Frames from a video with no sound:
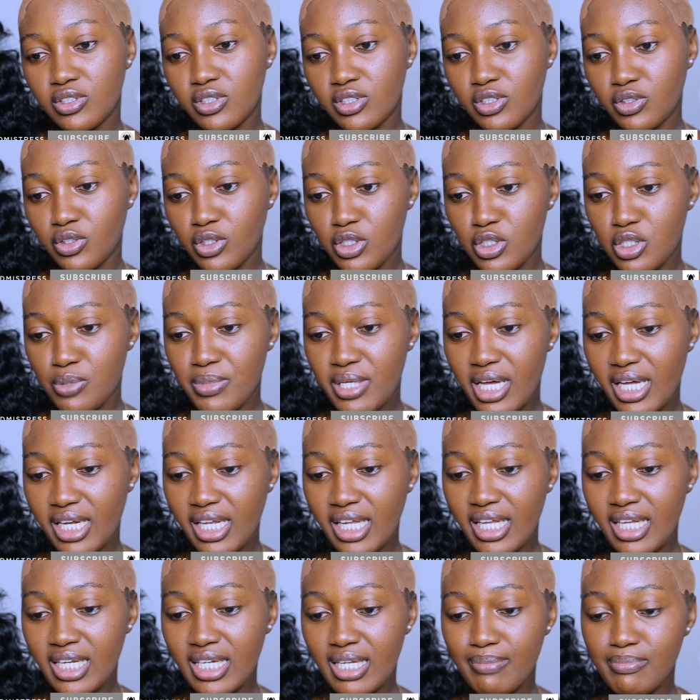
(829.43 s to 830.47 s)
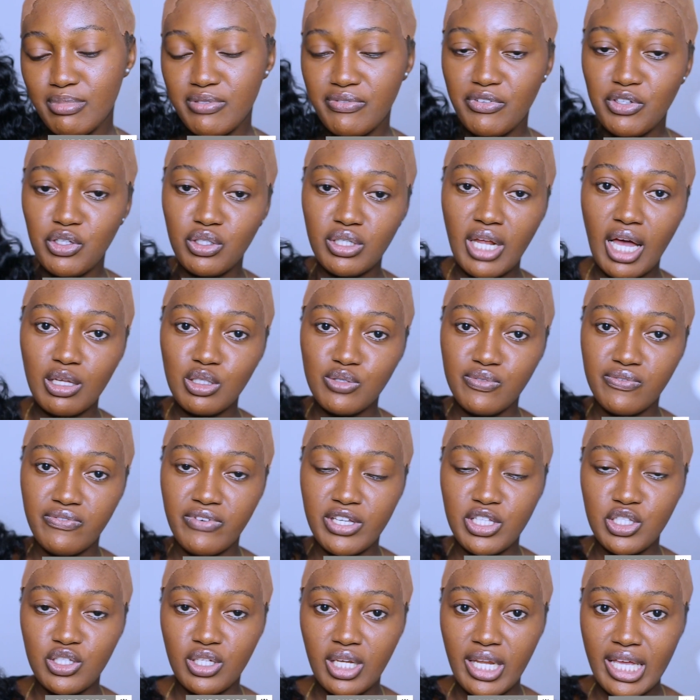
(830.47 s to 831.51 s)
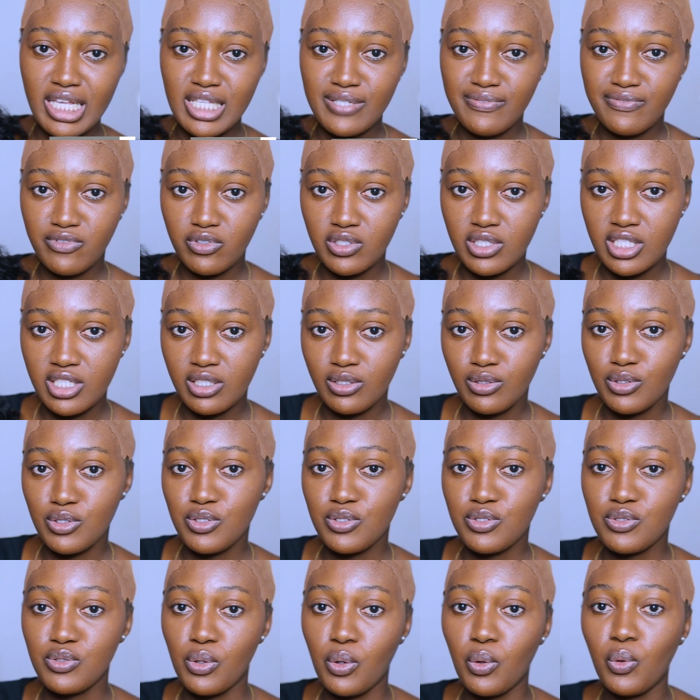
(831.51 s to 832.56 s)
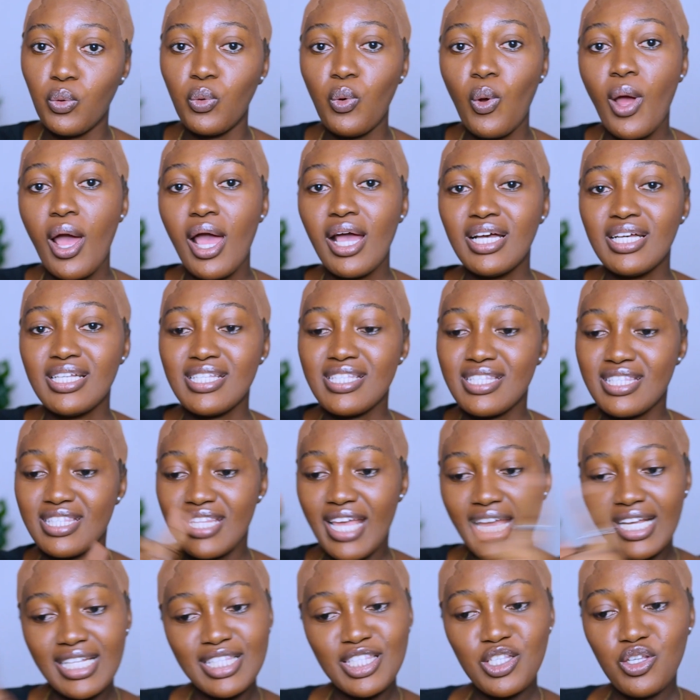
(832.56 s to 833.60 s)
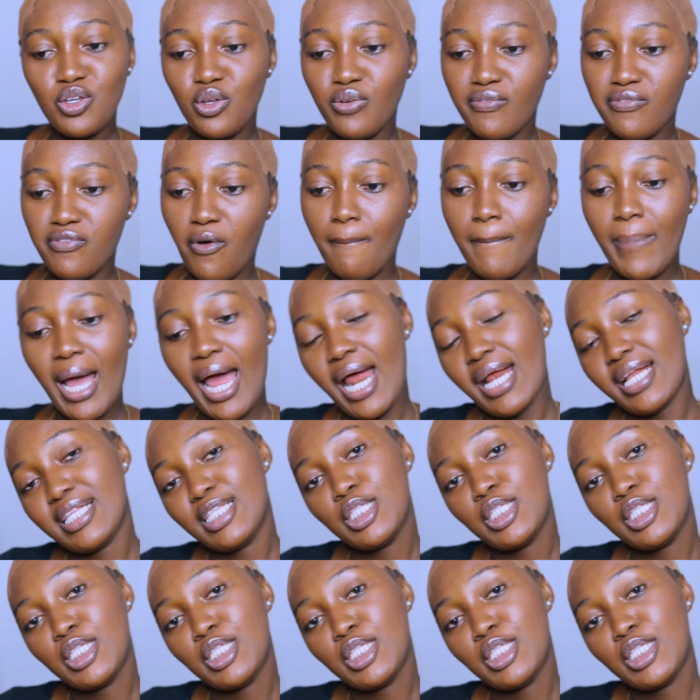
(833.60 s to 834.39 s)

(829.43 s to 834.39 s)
It's going to be an in-depth video on how to fix your lace frontals, so stay tuned for part